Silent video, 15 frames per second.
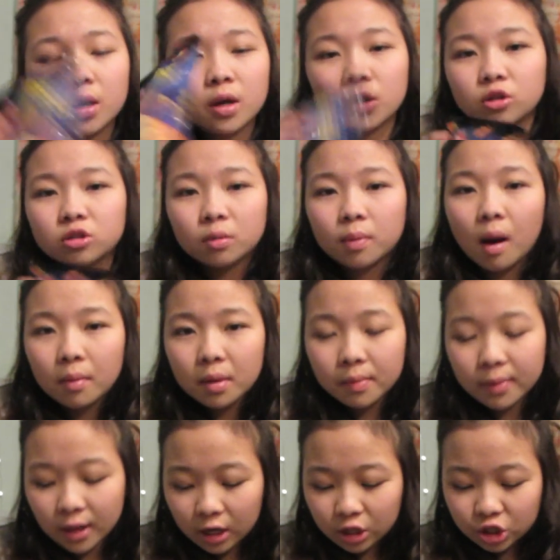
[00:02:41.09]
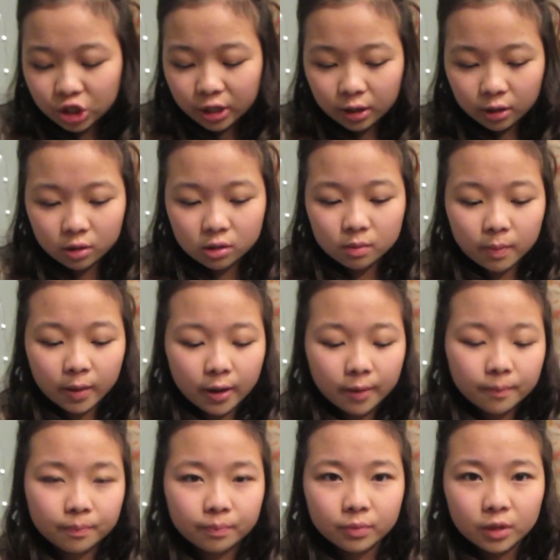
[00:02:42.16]
This will probably be like Cheetos,
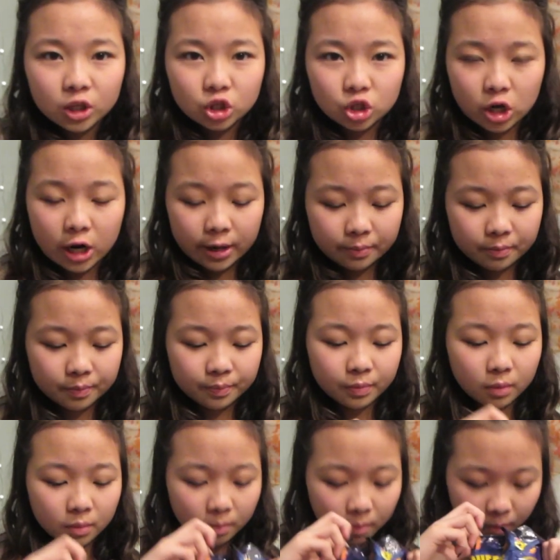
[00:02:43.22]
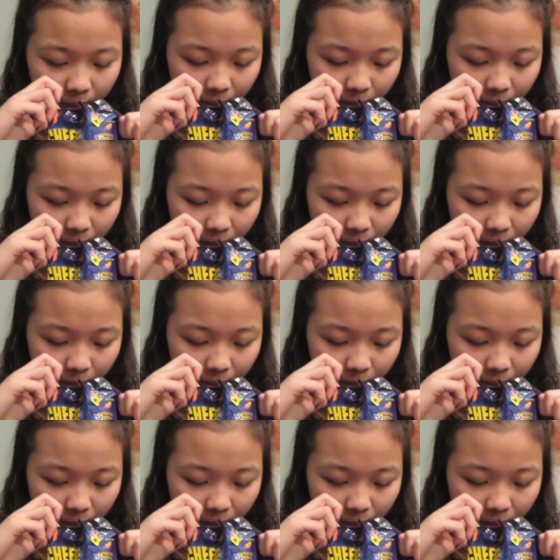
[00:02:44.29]
but